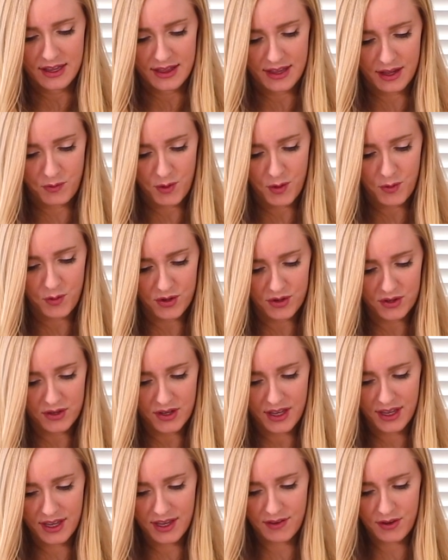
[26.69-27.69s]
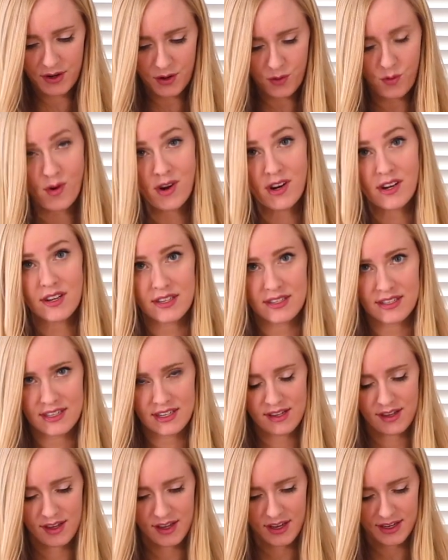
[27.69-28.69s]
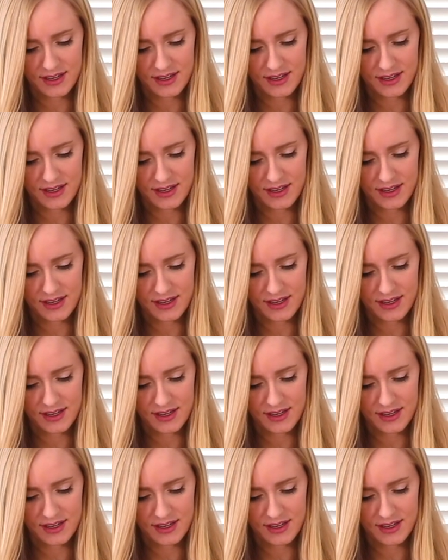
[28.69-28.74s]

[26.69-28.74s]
Then we will give it a whir until it